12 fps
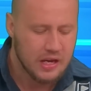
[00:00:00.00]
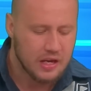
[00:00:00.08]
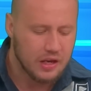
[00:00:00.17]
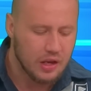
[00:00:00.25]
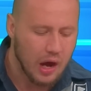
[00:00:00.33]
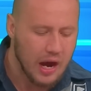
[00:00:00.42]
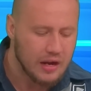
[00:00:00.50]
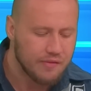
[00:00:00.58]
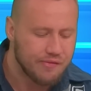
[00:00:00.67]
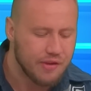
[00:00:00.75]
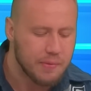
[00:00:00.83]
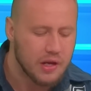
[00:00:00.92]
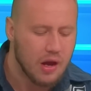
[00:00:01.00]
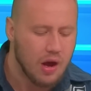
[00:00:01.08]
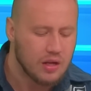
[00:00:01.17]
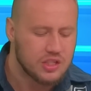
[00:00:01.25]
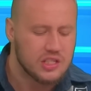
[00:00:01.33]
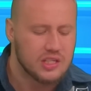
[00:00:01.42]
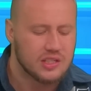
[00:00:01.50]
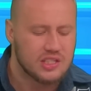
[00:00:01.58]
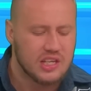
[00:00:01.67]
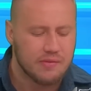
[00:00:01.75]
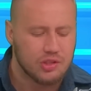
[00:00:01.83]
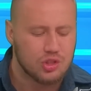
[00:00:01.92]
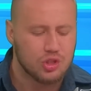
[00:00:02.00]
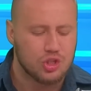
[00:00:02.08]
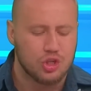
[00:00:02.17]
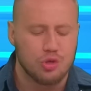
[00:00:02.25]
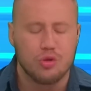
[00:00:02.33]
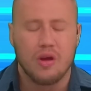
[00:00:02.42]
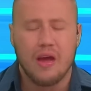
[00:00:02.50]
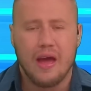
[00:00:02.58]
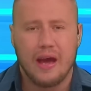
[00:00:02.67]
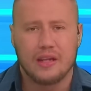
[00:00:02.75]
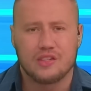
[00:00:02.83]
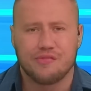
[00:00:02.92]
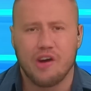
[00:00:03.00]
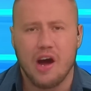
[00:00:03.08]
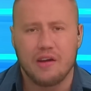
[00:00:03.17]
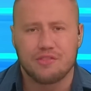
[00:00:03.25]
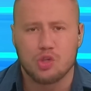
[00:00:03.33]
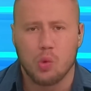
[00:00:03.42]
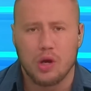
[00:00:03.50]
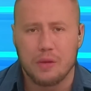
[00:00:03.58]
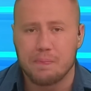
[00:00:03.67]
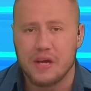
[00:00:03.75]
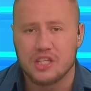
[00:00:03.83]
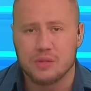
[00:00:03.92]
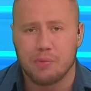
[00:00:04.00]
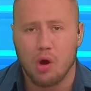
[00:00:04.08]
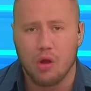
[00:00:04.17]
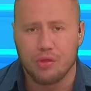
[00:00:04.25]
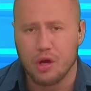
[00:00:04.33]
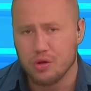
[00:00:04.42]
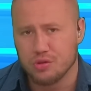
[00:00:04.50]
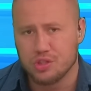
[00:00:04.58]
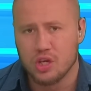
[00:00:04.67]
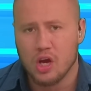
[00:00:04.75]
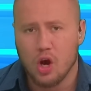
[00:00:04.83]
Nine Fibonacci's at 7 to 2, and it's 5 to 1 and better bar those.